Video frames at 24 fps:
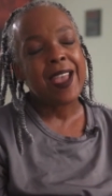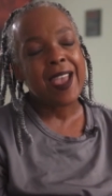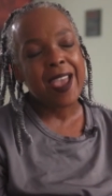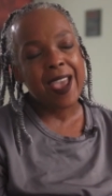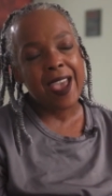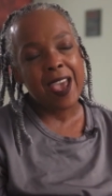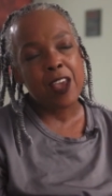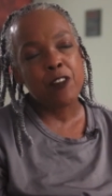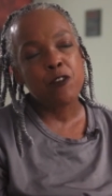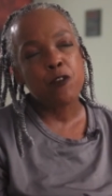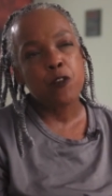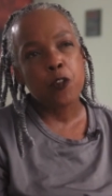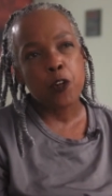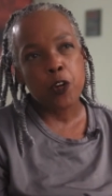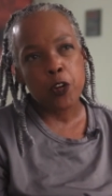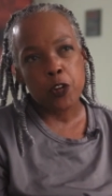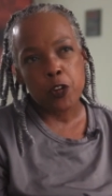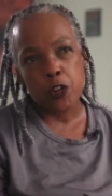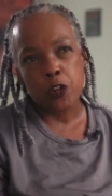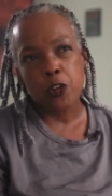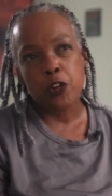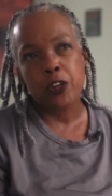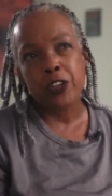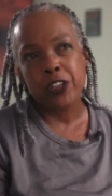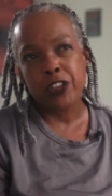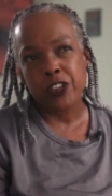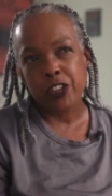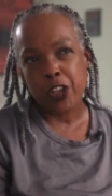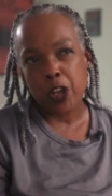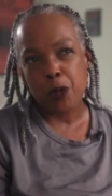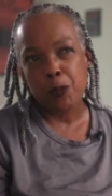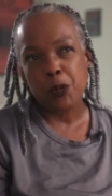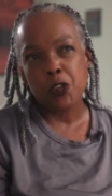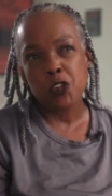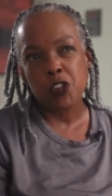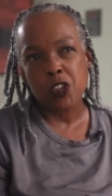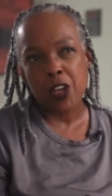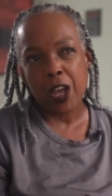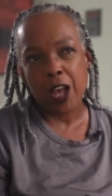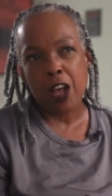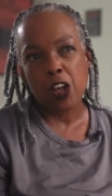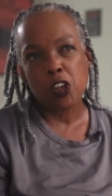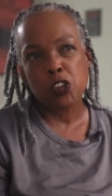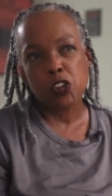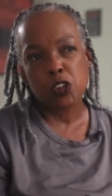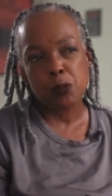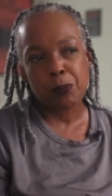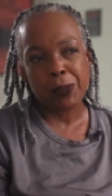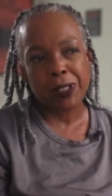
And for your disabled child to